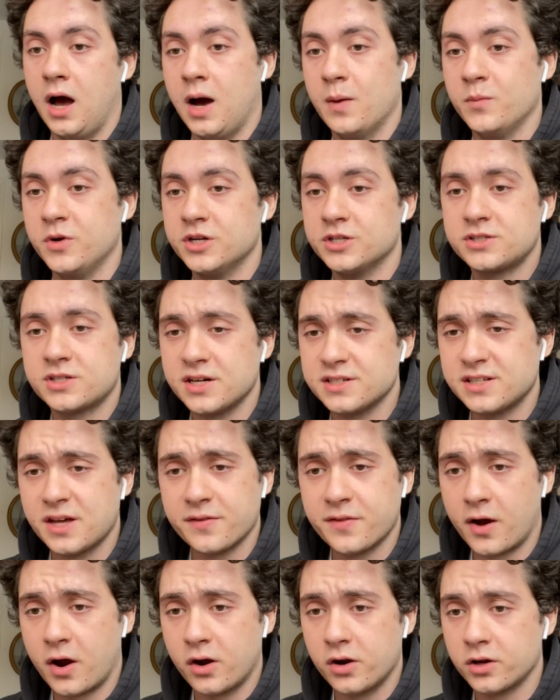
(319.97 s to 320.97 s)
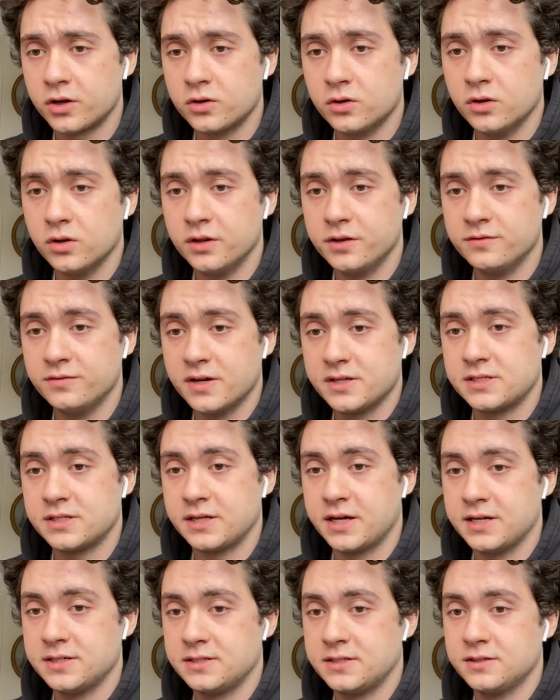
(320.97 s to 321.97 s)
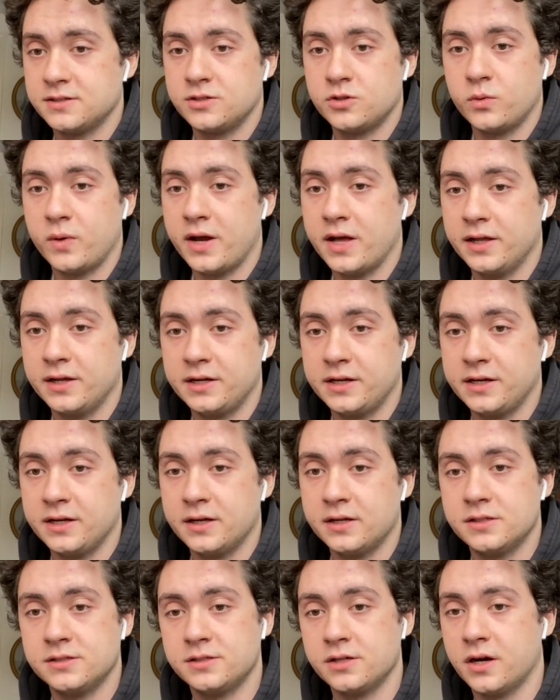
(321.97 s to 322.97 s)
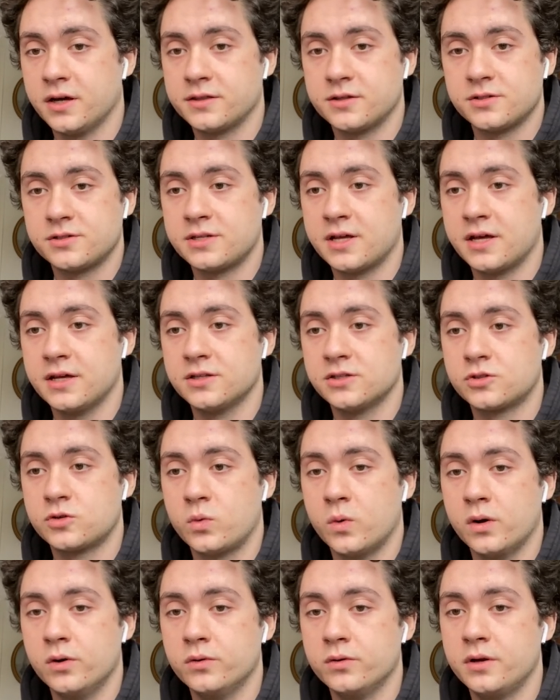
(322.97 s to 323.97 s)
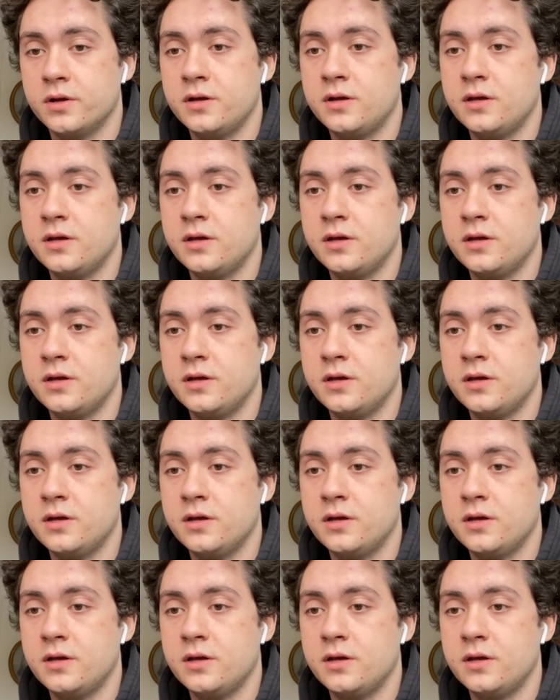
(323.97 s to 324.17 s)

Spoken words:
We discuss how the article investigates this duality, as the author says, quote,